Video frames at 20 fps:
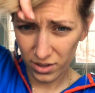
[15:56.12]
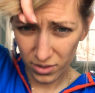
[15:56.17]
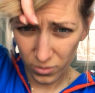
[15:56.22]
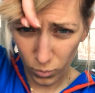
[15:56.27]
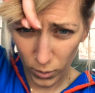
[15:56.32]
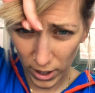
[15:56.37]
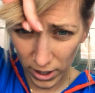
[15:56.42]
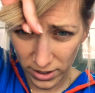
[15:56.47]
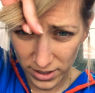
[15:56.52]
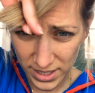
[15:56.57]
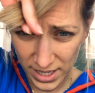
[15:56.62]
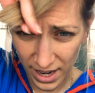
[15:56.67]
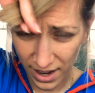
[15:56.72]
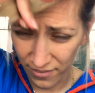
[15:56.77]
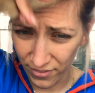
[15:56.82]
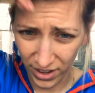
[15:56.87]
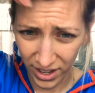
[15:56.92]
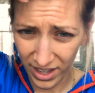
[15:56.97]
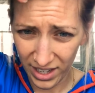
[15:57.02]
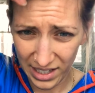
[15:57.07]
where it's
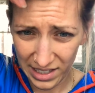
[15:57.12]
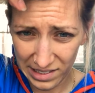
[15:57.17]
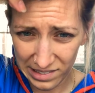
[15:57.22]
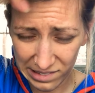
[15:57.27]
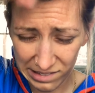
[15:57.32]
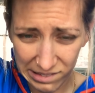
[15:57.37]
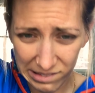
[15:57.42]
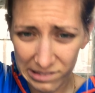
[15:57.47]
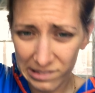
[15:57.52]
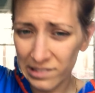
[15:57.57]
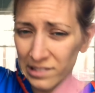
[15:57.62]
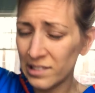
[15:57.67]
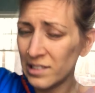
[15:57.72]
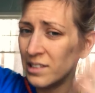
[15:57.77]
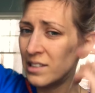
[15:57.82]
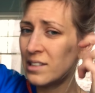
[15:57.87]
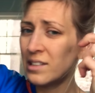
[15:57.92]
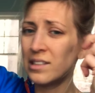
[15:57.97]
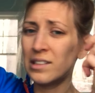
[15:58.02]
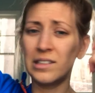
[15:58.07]
heavy.
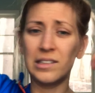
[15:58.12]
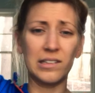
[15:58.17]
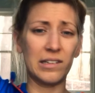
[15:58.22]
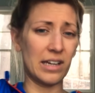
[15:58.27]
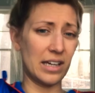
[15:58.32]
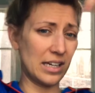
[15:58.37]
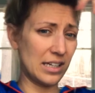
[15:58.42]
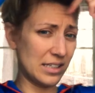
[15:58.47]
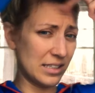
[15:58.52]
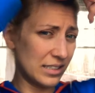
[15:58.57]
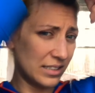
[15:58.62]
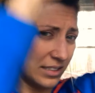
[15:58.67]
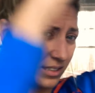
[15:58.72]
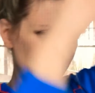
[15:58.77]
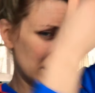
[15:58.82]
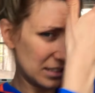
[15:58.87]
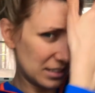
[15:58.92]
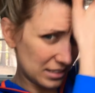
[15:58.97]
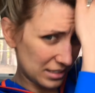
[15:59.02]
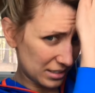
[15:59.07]
Okay,
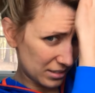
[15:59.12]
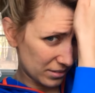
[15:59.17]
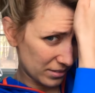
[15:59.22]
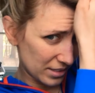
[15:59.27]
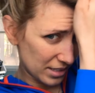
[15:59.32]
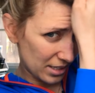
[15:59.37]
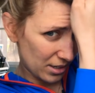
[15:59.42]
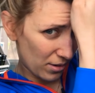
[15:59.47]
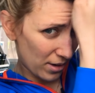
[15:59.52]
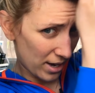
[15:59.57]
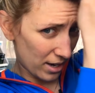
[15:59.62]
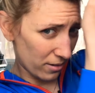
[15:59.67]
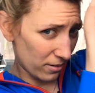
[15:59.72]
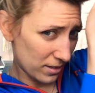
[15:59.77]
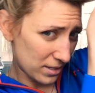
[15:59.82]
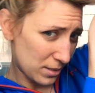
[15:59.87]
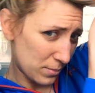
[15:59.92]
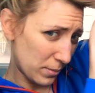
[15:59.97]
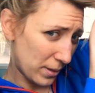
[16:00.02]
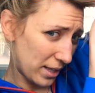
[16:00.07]
I don't really know how to
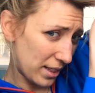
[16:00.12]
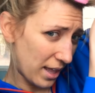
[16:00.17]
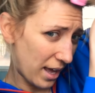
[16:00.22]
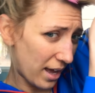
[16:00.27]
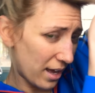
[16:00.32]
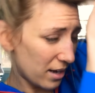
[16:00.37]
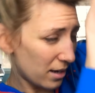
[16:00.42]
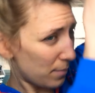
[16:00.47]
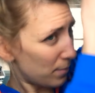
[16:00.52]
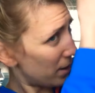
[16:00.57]
explain that any